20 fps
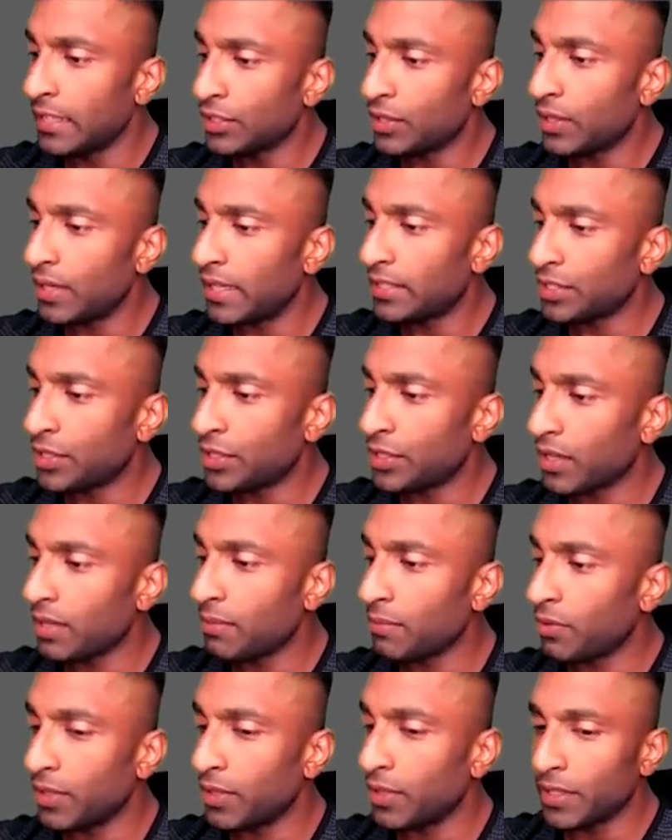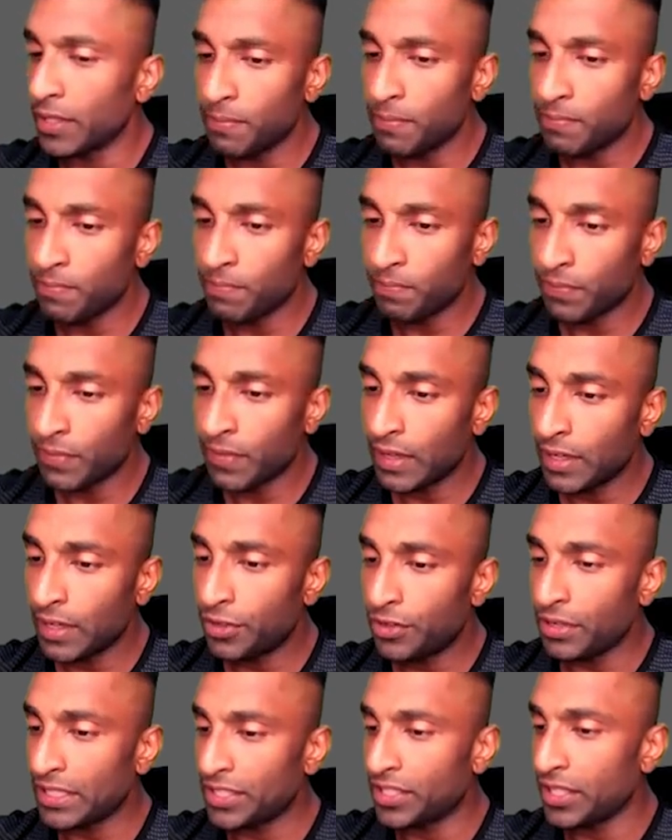So let's talk about the
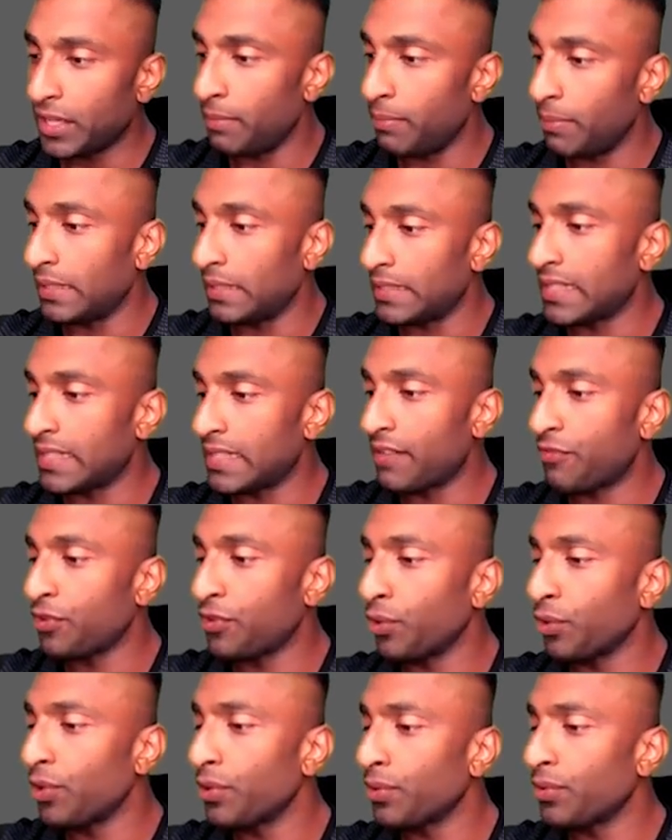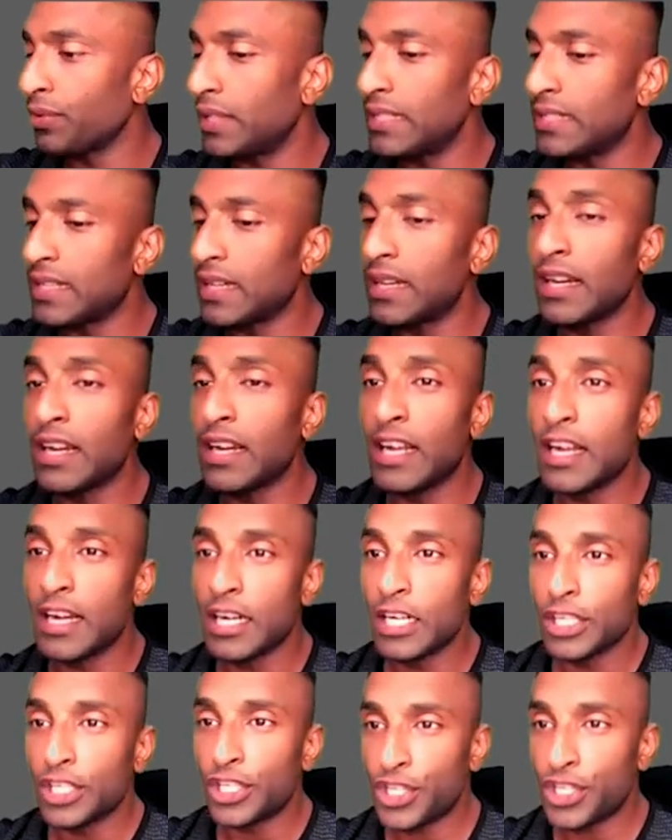treasury bills. As I've told you, these are
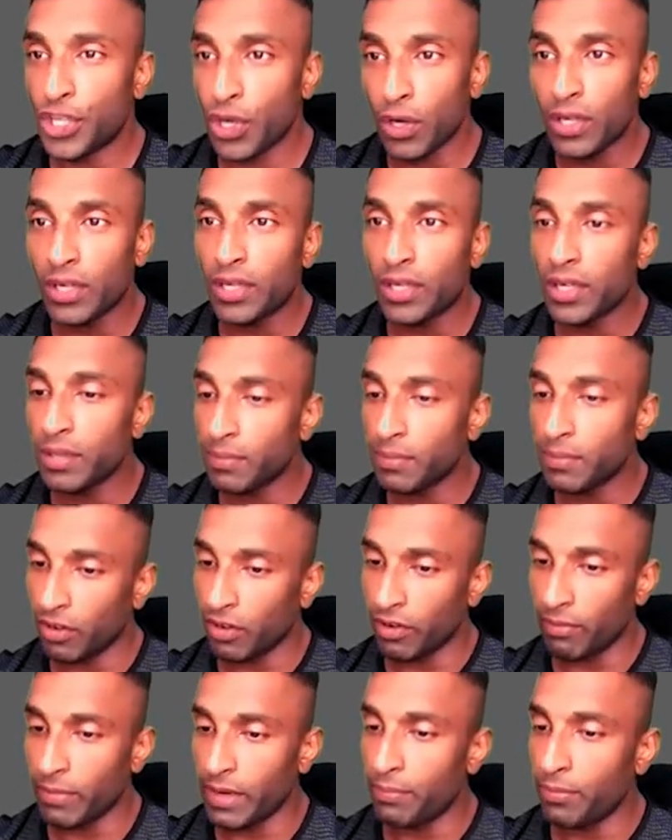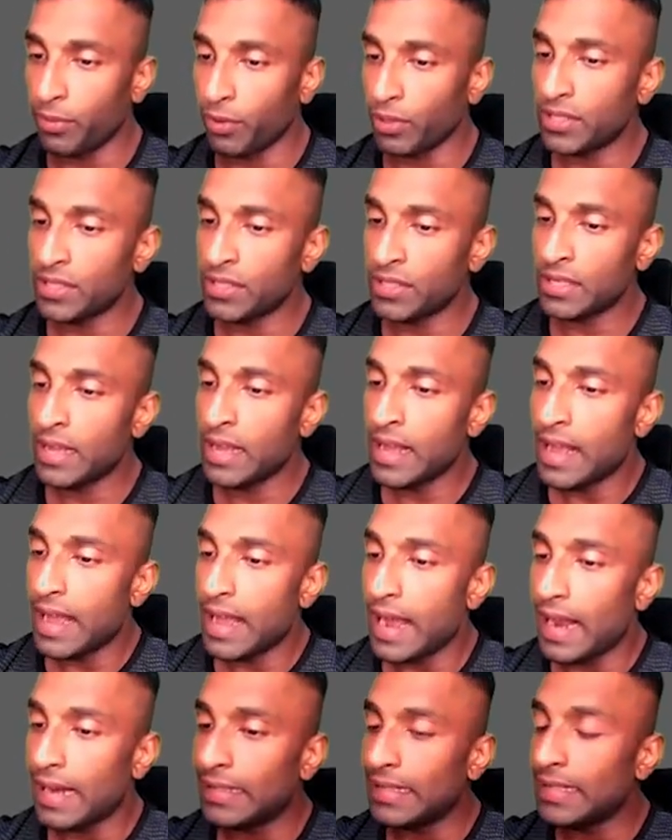short term government bonds
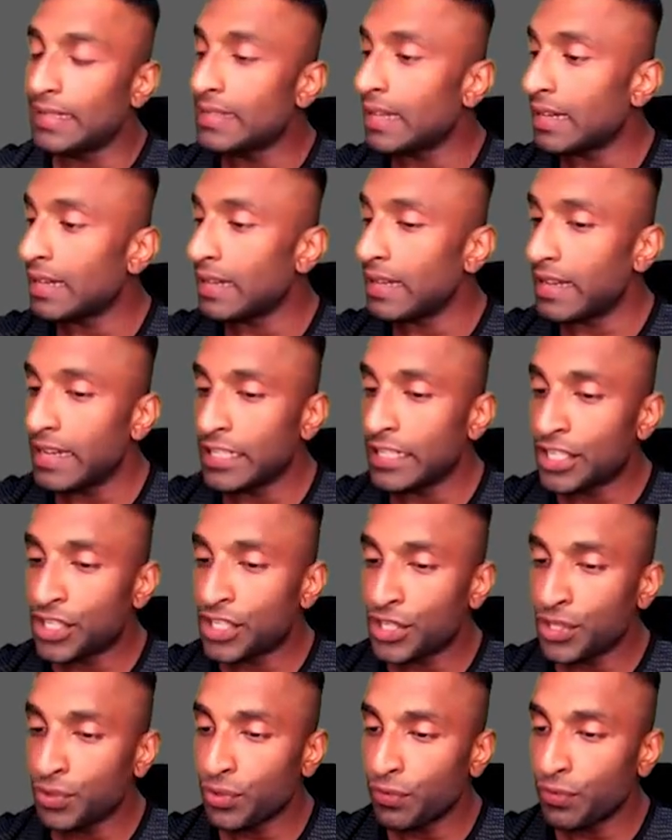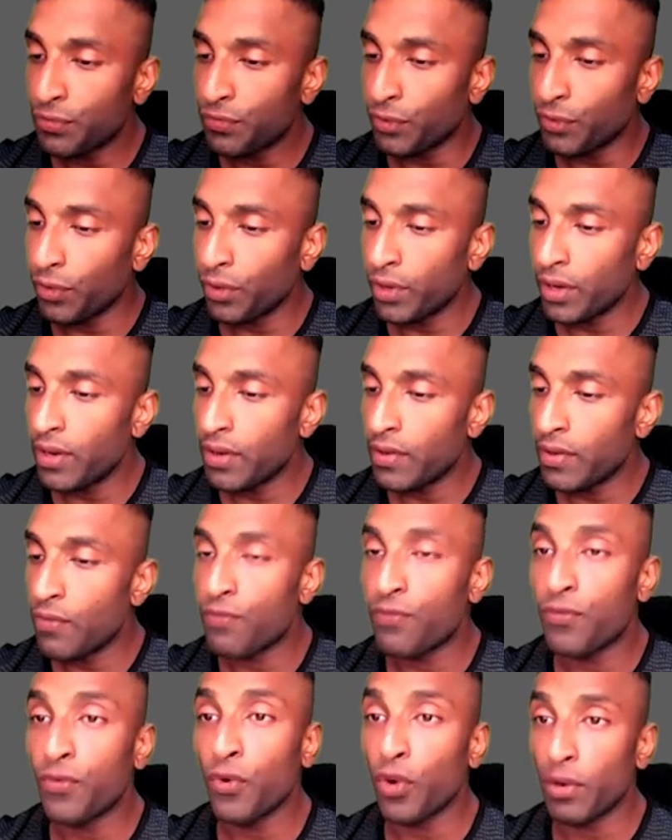and these are issued for
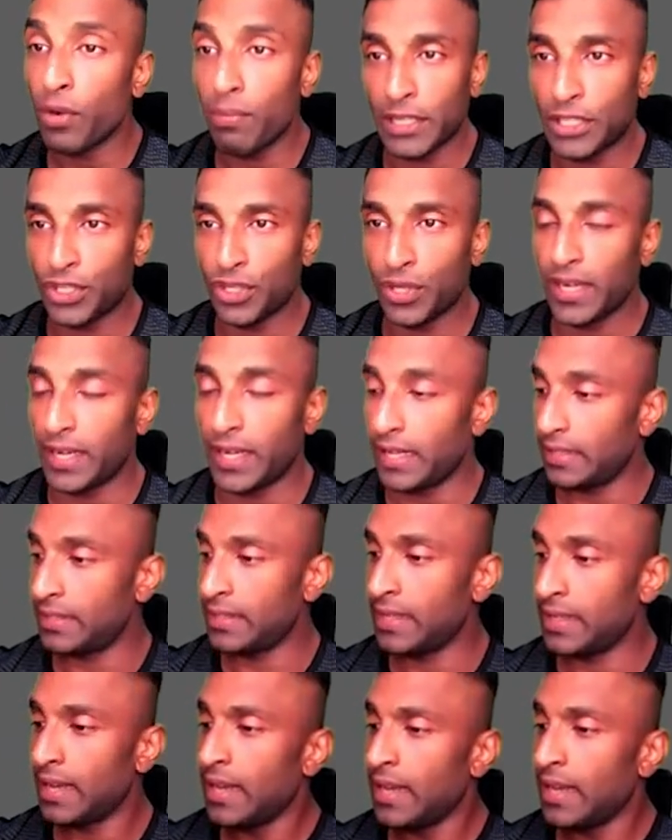four maturities.